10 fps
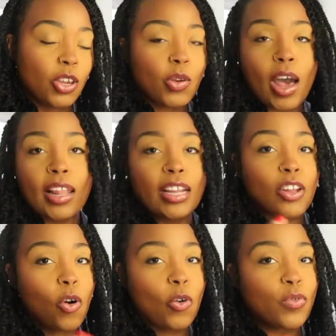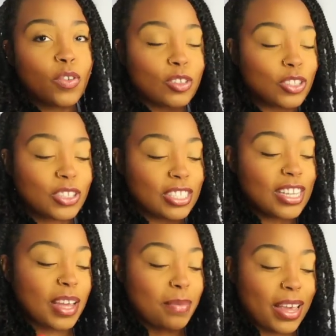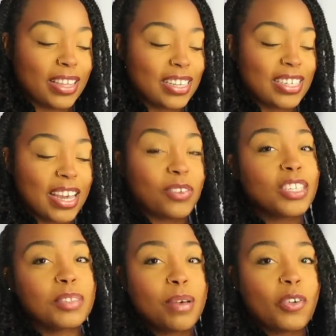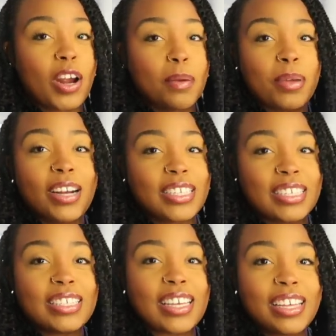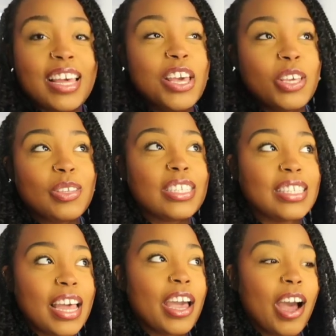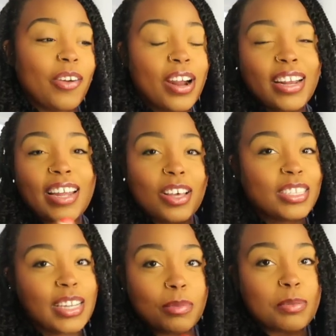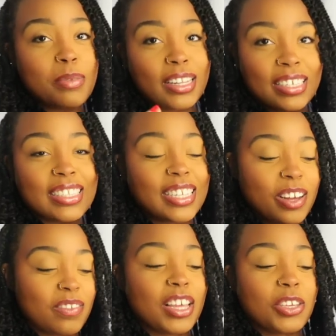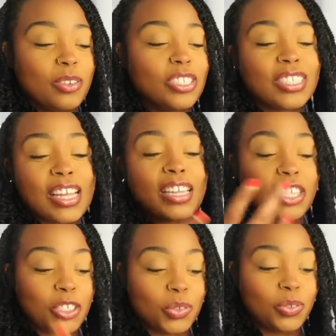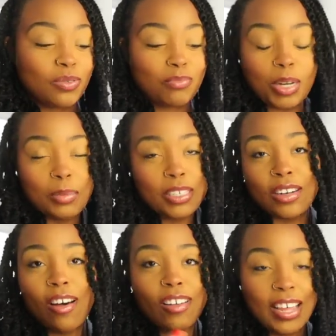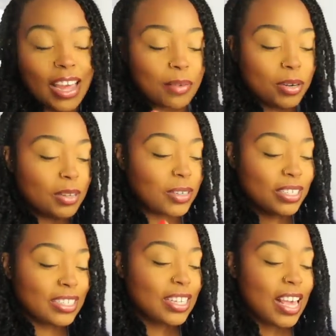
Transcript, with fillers: you know how like the old folks used to say back in the day at least my grandparents said used to say all right now stop smelling yourself like you just think that you pretty much all that pretty much